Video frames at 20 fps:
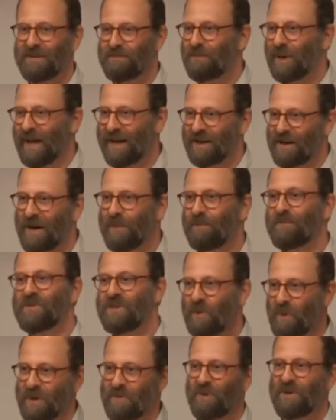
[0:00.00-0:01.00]
it back up
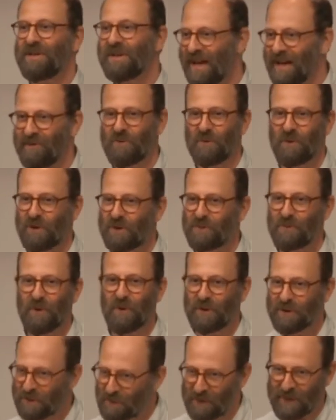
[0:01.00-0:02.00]
so we wouldn't have World
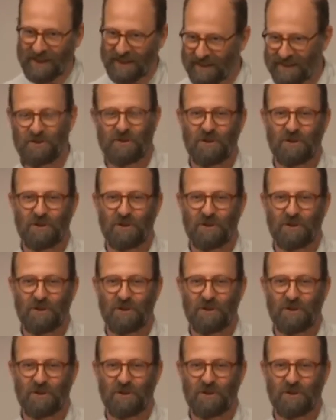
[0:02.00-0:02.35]
War III.